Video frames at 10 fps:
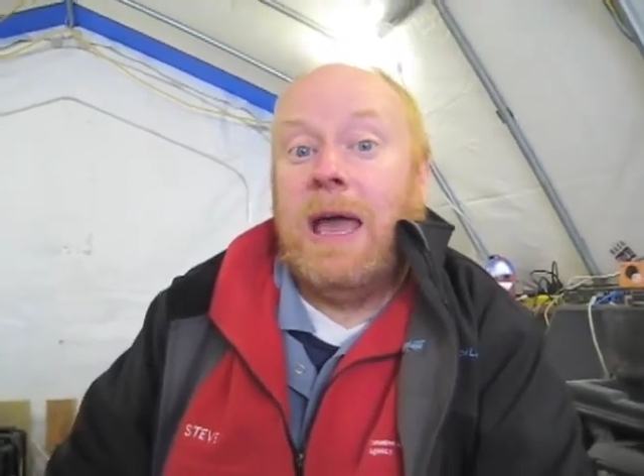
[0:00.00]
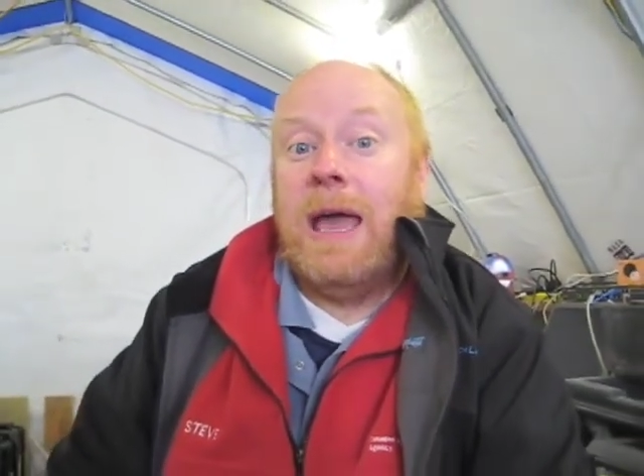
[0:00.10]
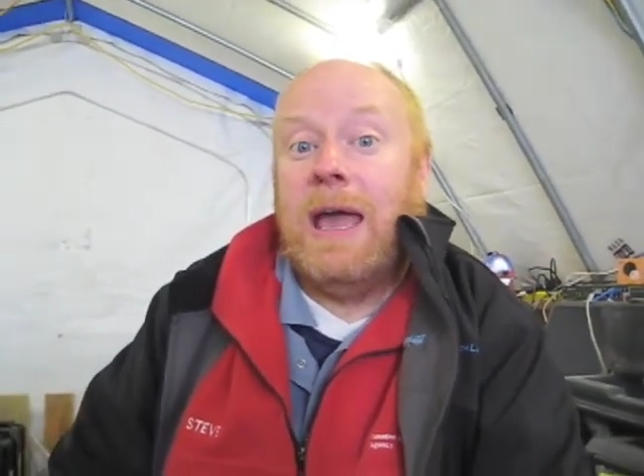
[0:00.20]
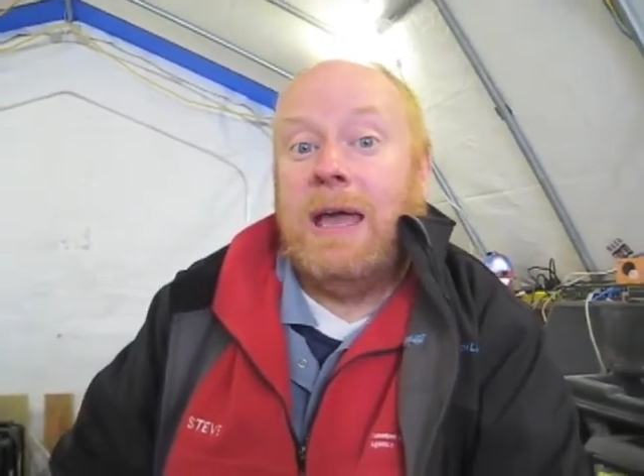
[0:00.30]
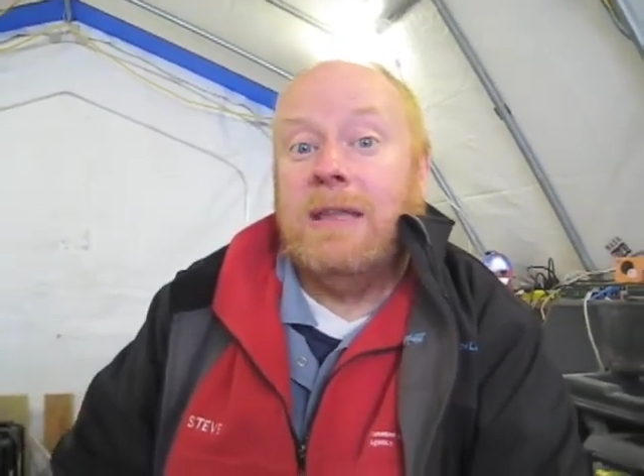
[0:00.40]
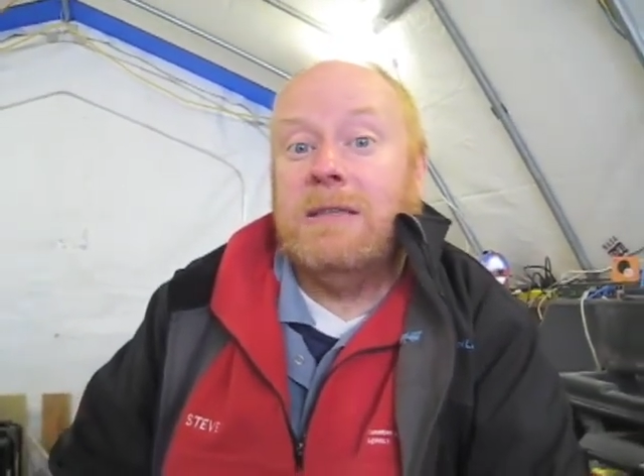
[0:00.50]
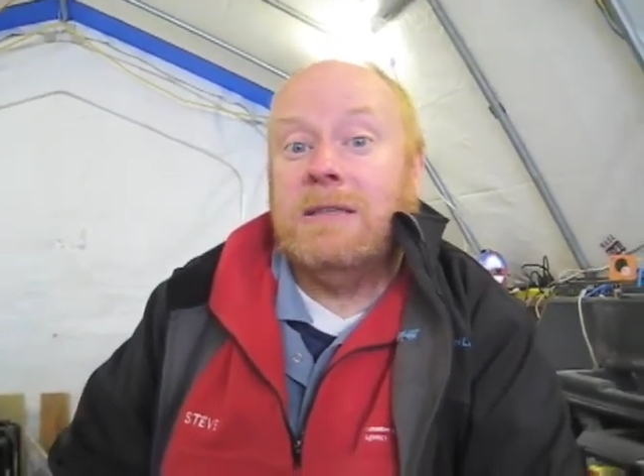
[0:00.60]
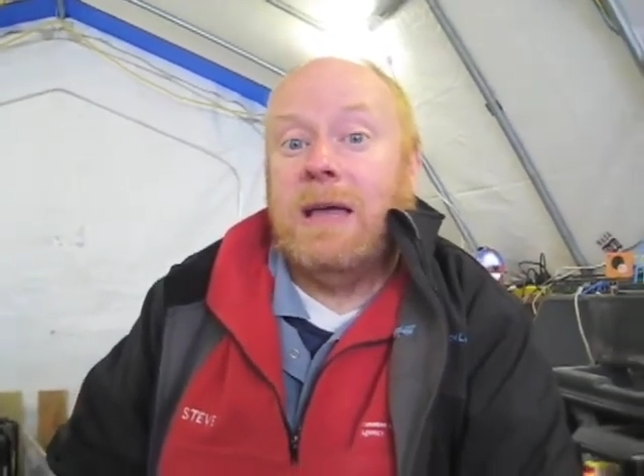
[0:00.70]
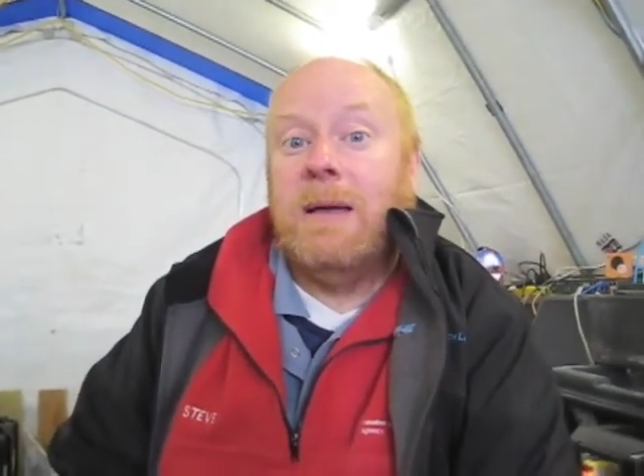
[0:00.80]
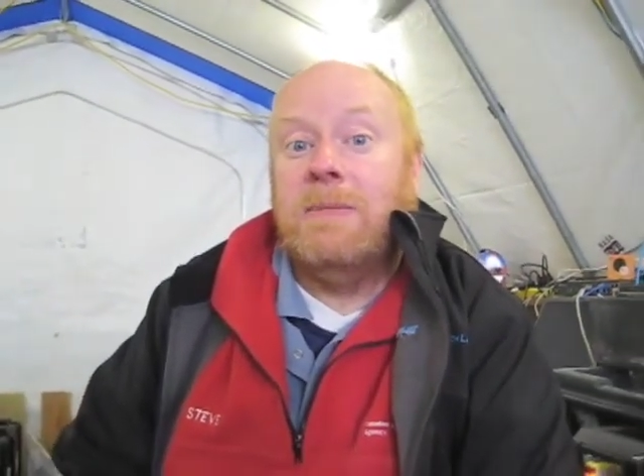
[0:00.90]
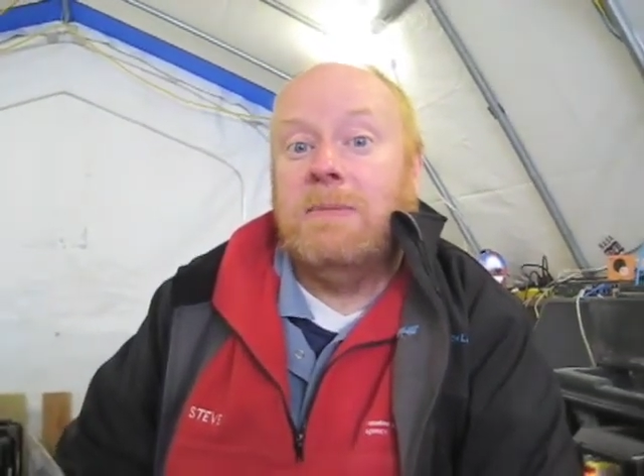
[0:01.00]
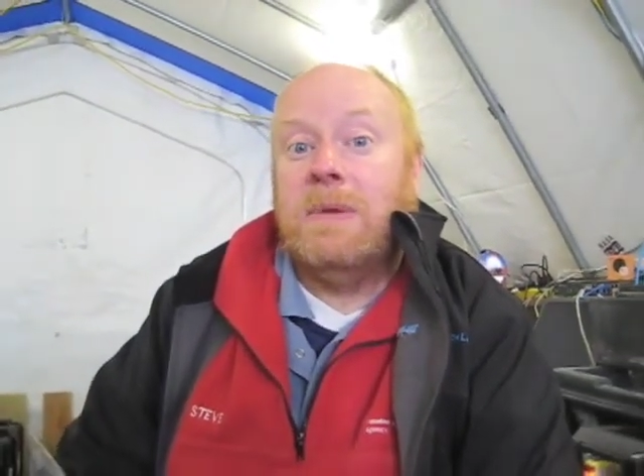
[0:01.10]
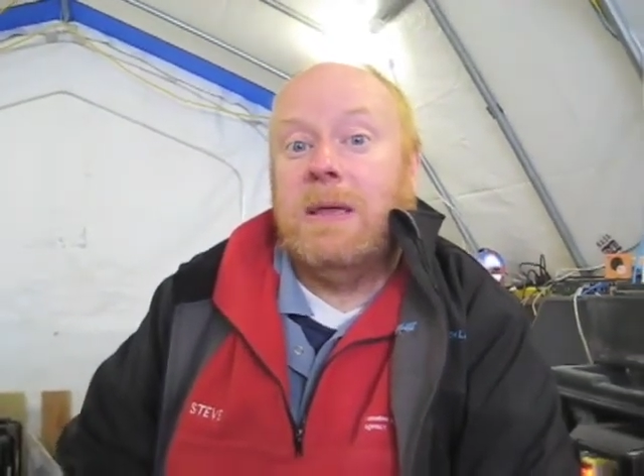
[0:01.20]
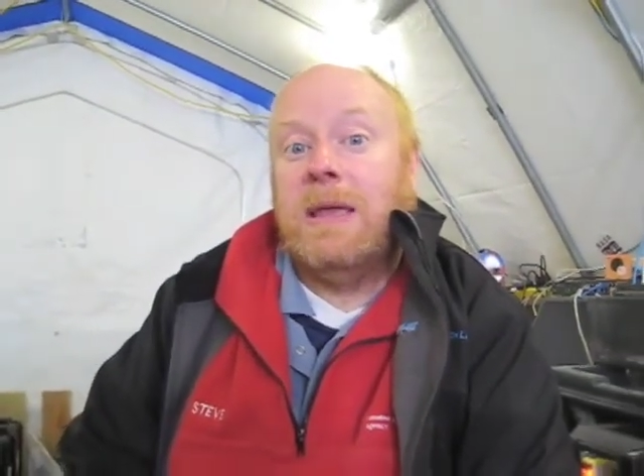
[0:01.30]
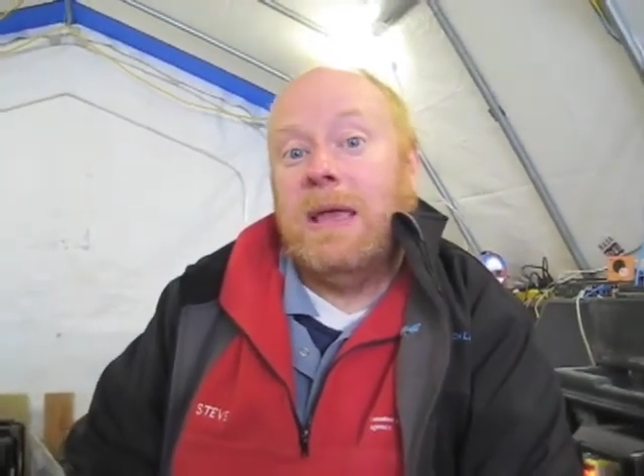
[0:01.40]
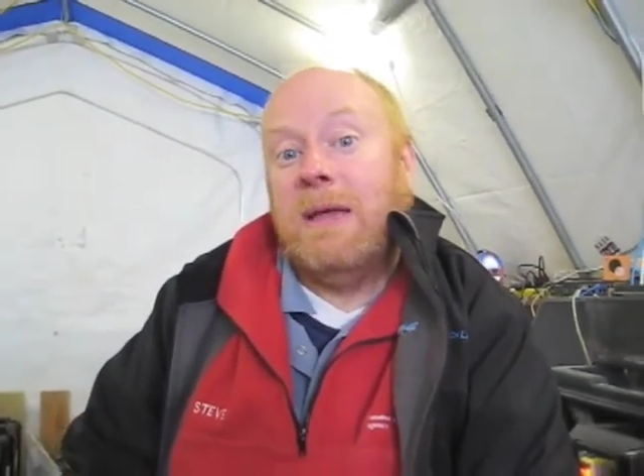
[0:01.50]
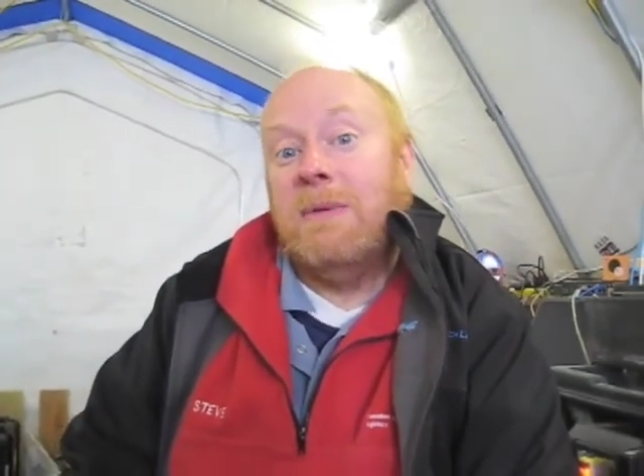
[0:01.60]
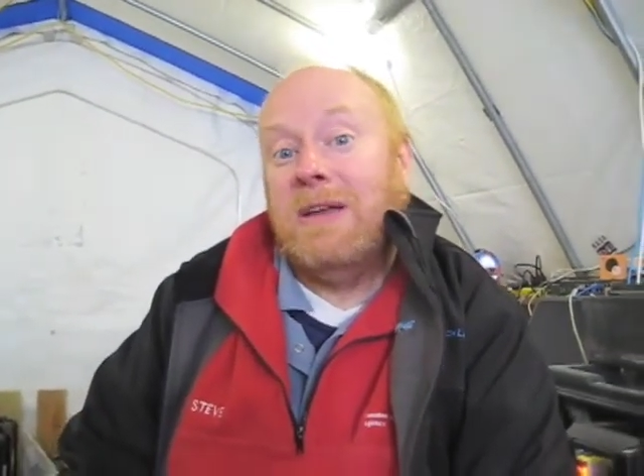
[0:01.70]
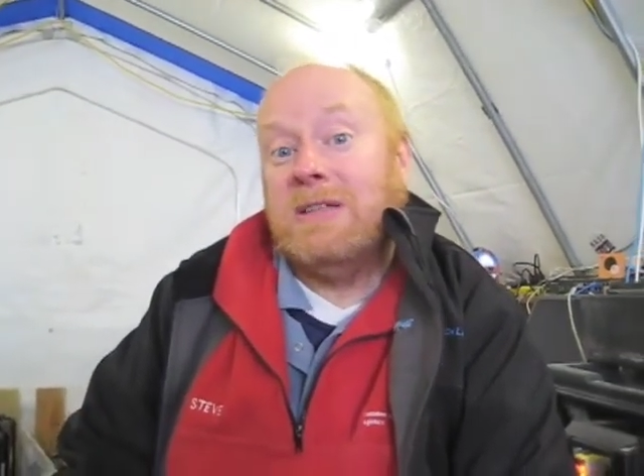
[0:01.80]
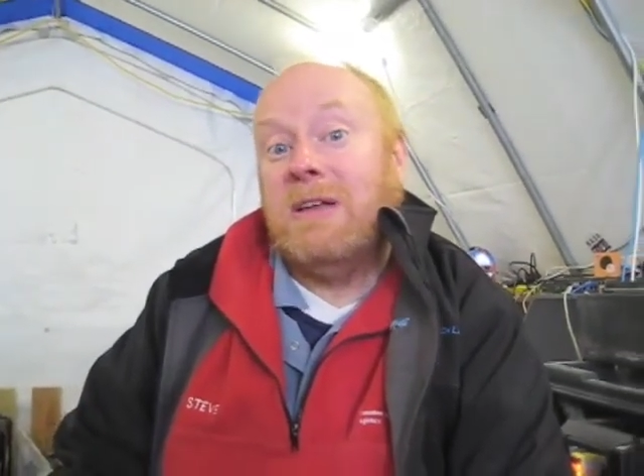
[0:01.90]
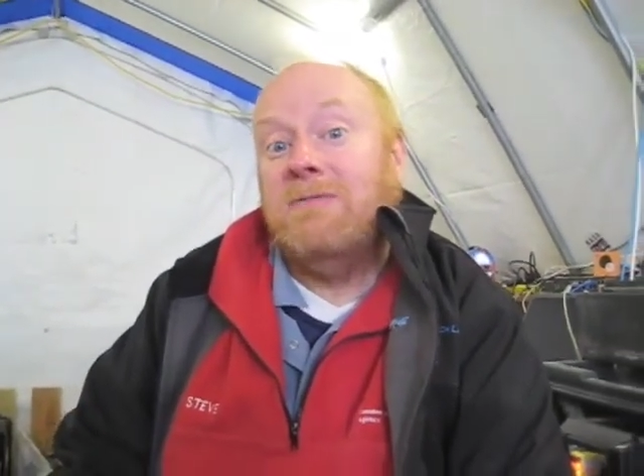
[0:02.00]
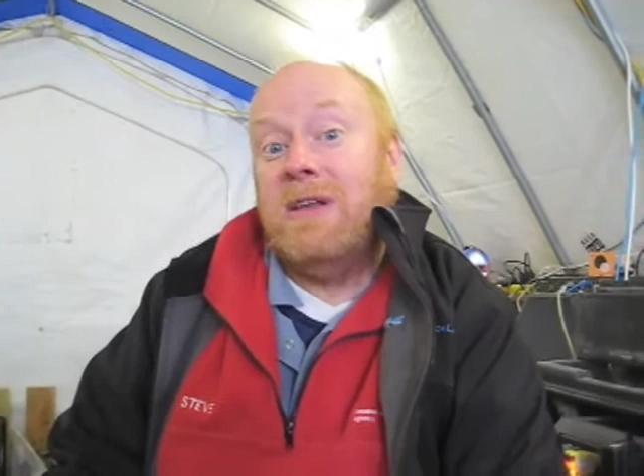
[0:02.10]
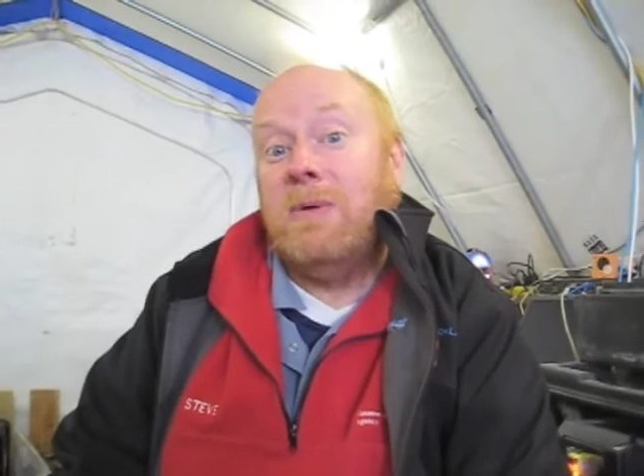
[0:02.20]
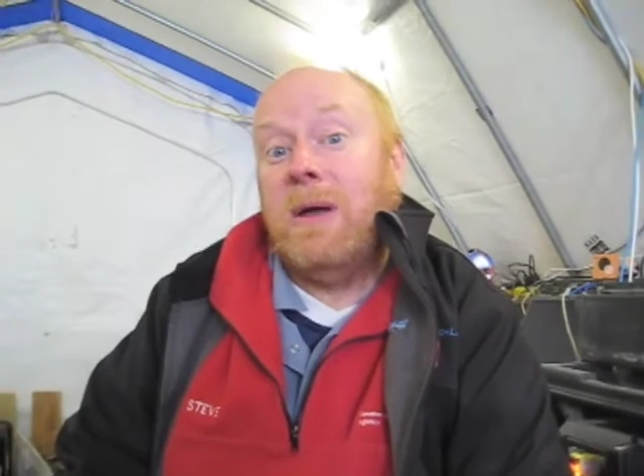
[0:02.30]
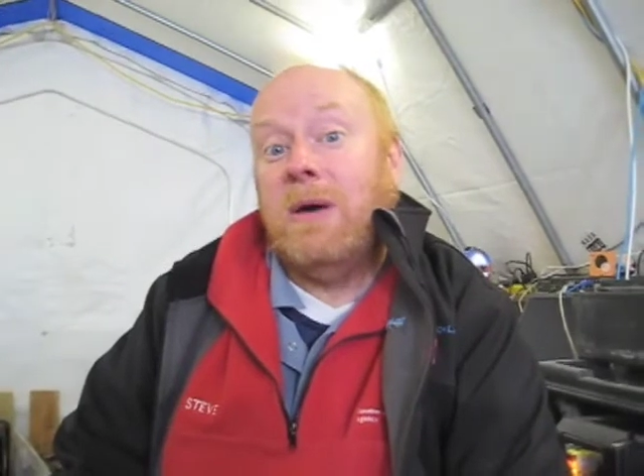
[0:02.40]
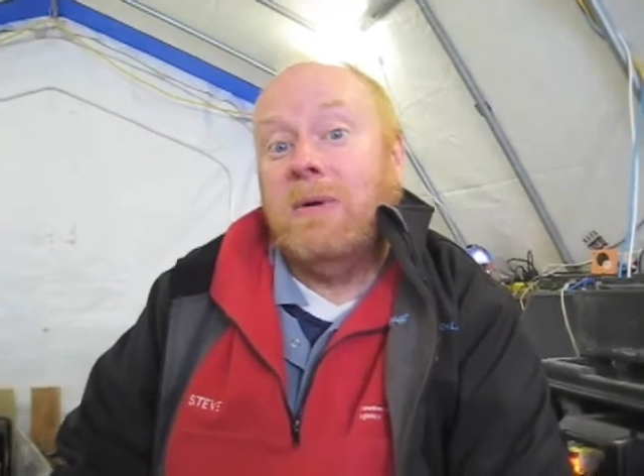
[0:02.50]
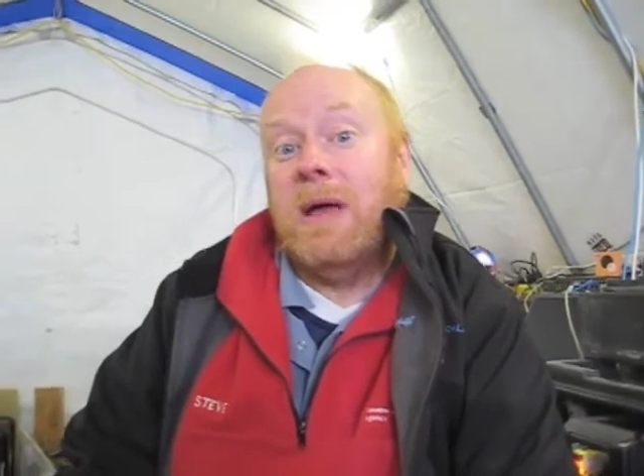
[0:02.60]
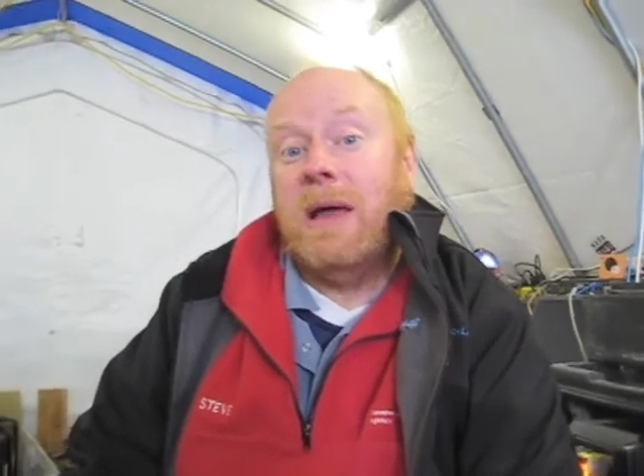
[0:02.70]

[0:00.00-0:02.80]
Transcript: and we've actually done really well.